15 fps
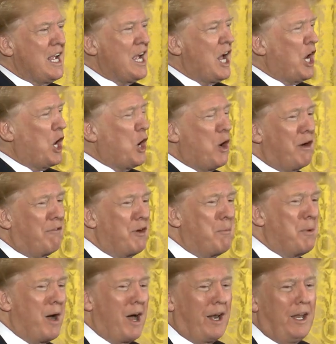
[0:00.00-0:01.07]
Hello,
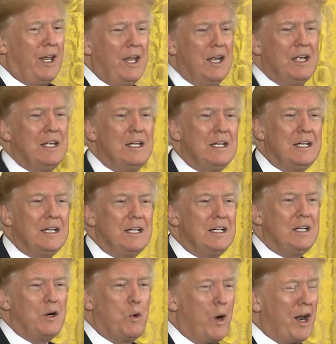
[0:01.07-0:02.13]
everybody.
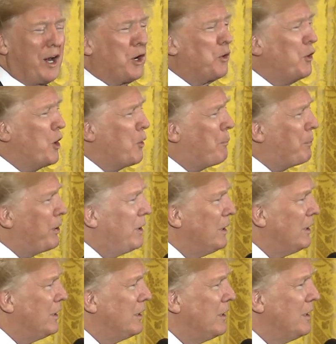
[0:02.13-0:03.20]
What a group.
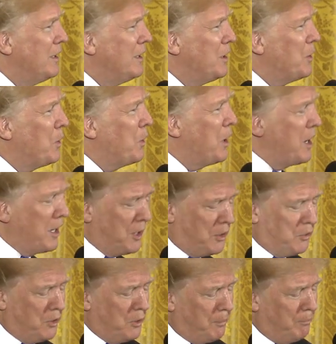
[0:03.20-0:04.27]
What a
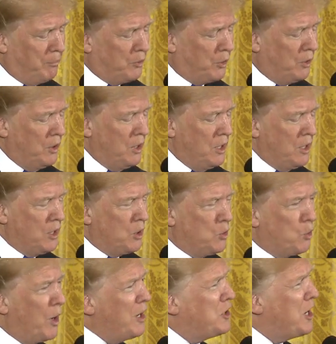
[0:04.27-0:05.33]
group.
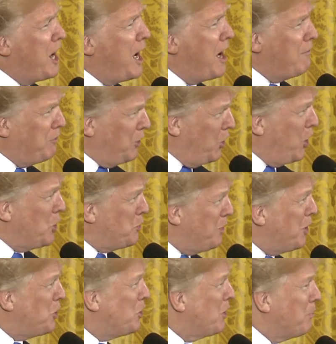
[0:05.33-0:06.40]
Great to have the
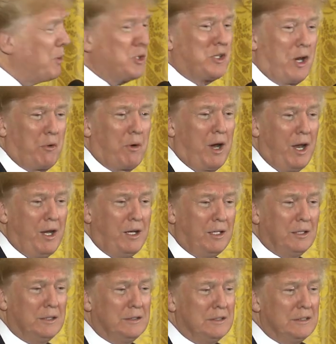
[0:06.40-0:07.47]
Archbishop. Is that right?
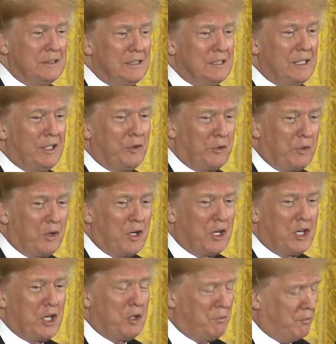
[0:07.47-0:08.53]
It's
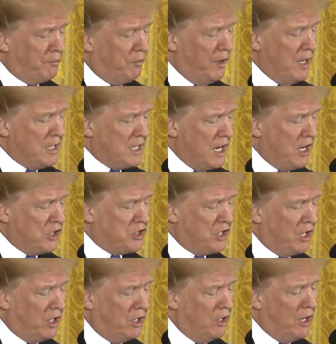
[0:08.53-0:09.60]
really
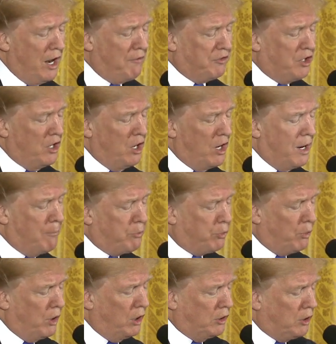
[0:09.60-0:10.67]
fantastic. Good afternoon. I'm
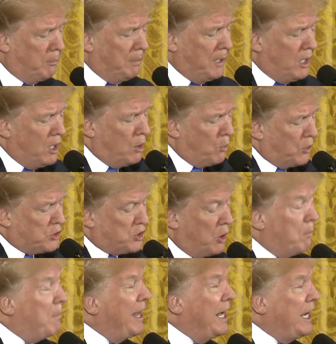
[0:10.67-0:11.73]
thrilled to be here with so
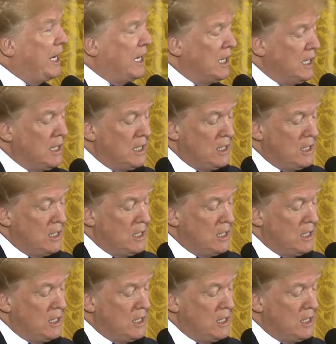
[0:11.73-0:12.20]
many